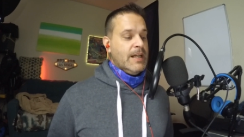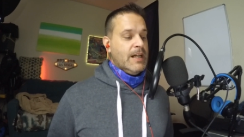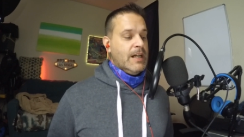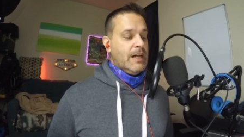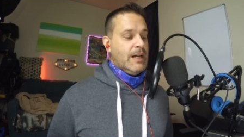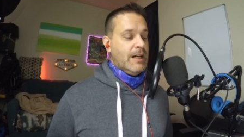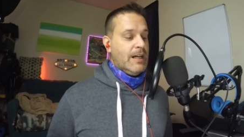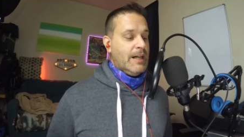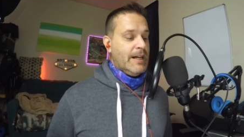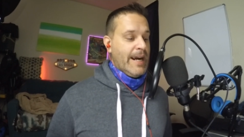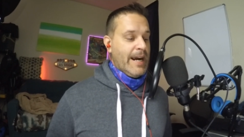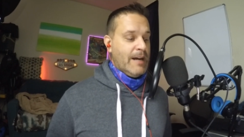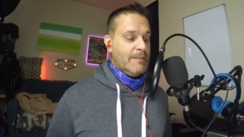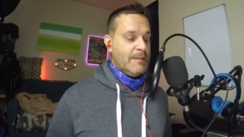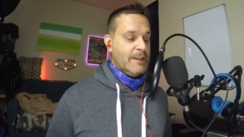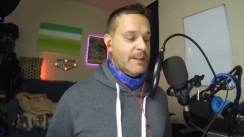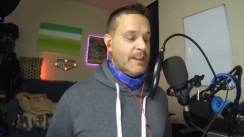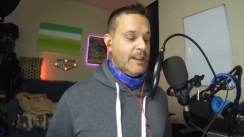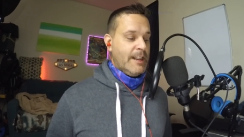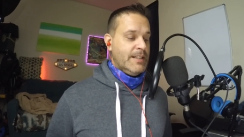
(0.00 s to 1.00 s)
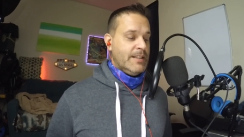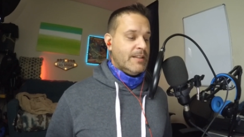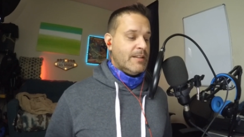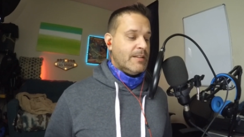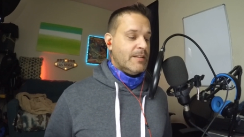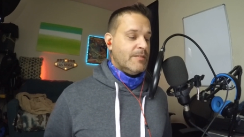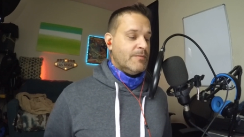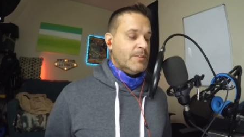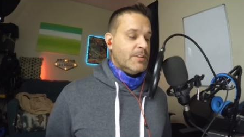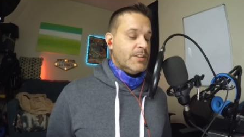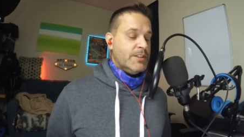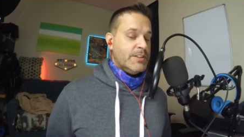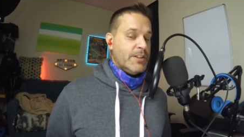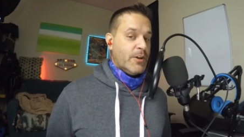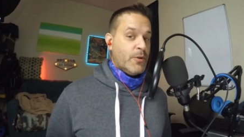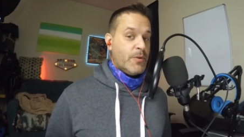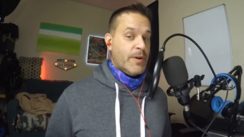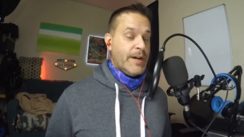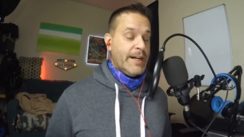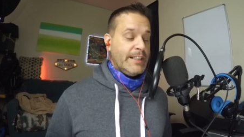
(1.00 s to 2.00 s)
Absinthe, which is a
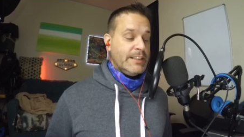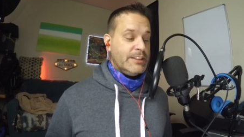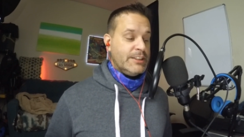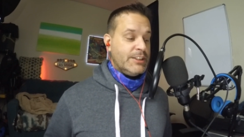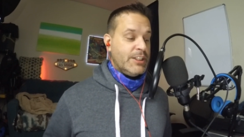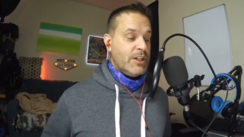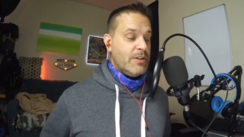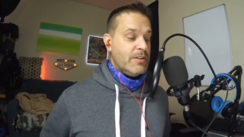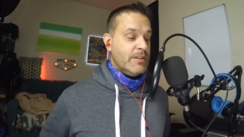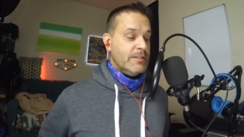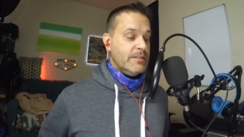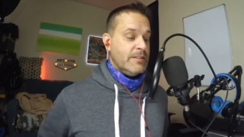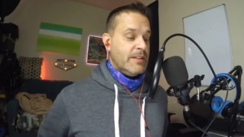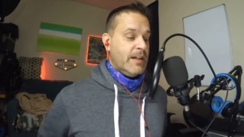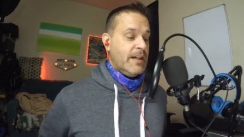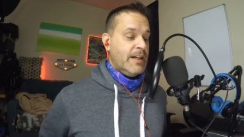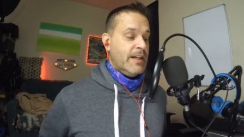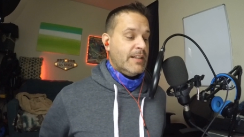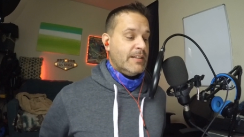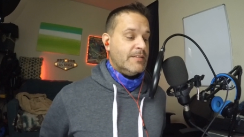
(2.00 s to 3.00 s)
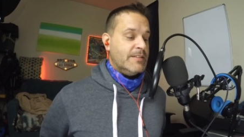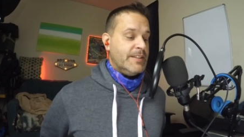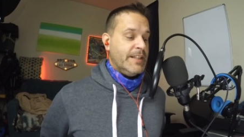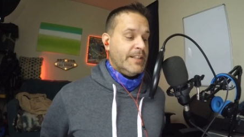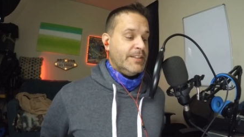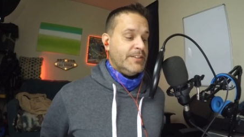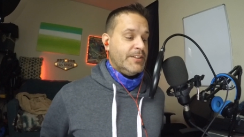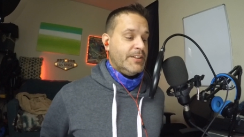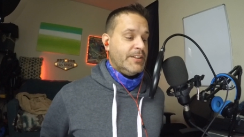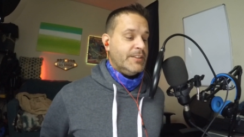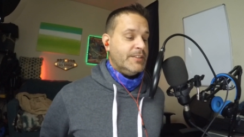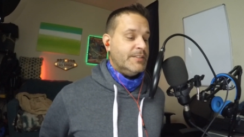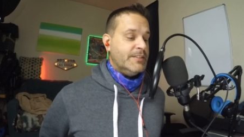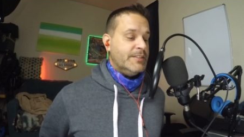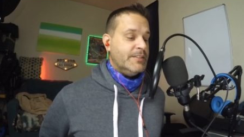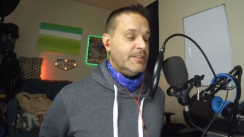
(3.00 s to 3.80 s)
great show at Caesars,